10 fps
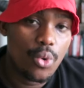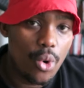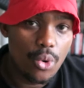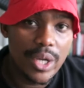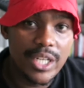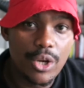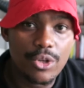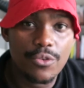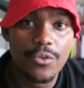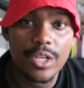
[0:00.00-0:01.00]
go quickly
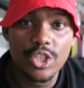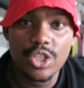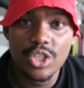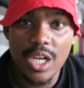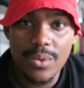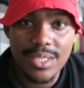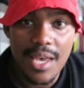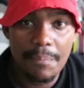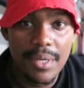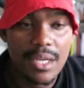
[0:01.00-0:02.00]
on your phone and just check what's
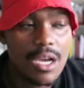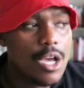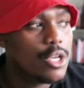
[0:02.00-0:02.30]
happening